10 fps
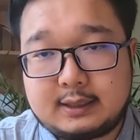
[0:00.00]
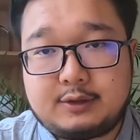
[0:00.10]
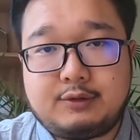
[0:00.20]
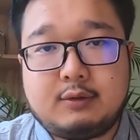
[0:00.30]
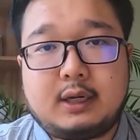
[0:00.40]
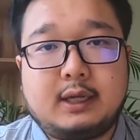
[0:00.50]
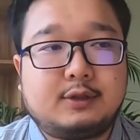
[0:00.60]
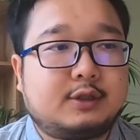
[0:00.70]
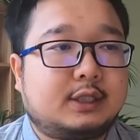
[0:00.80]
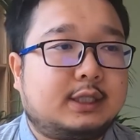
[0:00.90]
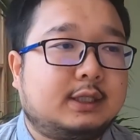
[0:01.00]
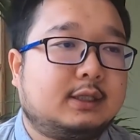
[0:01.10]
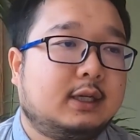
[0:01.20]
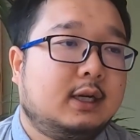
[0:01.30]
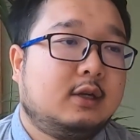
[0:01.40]
that you are
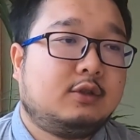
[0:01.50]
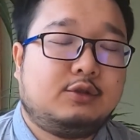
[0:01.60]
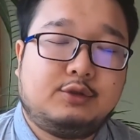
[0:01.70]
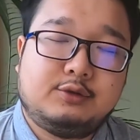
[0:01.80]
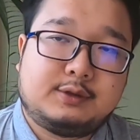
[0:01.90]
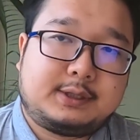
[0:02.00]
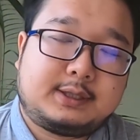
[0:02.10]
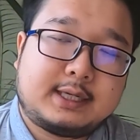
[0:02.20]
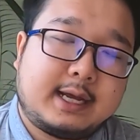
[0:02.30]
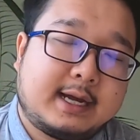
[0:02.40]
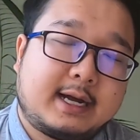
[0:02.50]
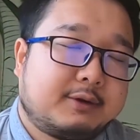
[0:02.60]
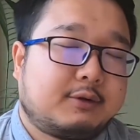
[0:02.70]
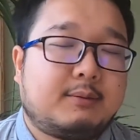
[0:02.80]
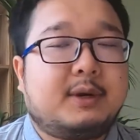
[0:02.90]
interested to use AI
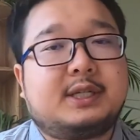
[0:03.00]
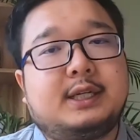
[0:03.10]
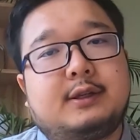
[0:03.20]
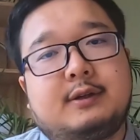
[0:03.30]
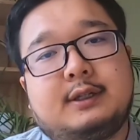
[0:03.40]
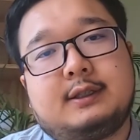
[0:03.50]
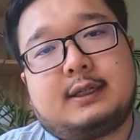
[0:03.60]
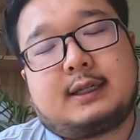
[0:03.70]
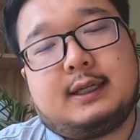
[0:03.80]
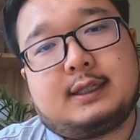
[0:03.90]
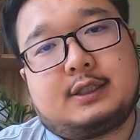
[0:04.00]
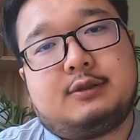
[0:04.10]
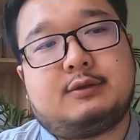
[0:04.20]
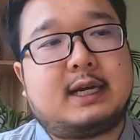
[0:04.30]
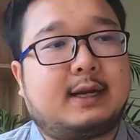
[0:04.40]
or machine learning techniques
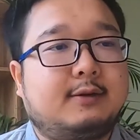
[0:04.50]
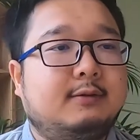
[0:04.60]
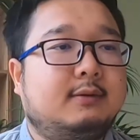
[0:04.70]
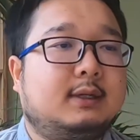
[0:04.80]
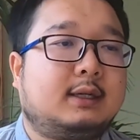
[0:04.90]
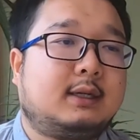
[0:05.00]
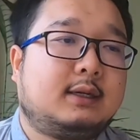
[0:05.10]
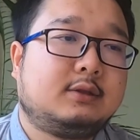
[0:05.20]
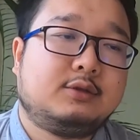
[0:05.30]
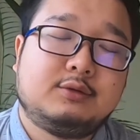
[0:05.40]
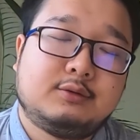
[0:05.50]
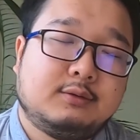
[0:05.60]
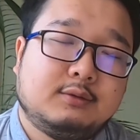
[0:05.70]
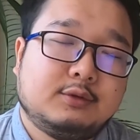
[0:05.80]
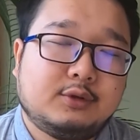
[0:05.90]
to tackle,
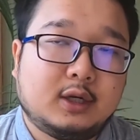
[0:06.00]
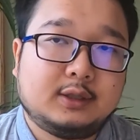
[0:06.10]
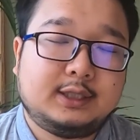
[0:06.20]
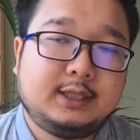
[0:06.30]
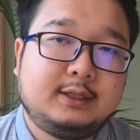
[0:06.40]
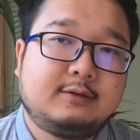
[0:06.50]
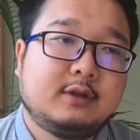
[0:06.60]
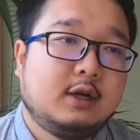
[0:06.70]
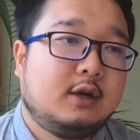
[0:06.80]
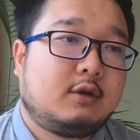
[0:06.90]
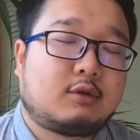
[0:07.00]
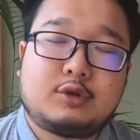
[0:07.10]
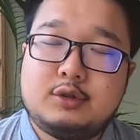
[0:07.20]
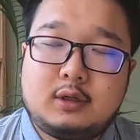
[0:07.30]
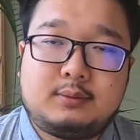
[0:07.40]
to achieve or
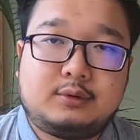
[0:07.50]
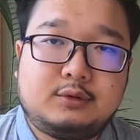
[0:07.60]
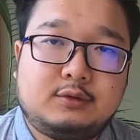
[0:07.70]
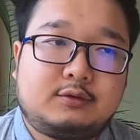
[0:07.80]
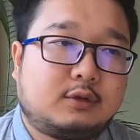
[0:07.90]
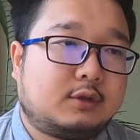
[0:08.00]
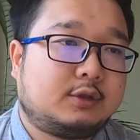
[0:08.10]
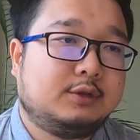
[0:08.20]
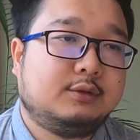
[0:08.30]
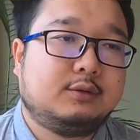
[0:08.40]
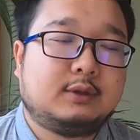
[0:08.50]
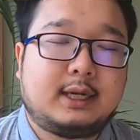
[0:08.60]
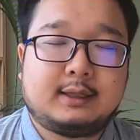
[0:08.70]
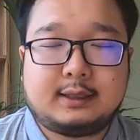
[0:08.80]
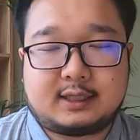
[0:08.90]
to approve or to
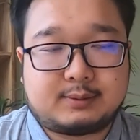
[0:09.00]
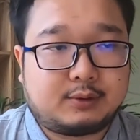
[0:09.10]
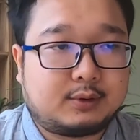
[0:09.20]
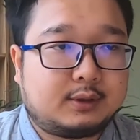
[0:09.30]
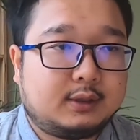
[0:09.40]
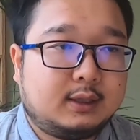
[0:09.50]
and explore.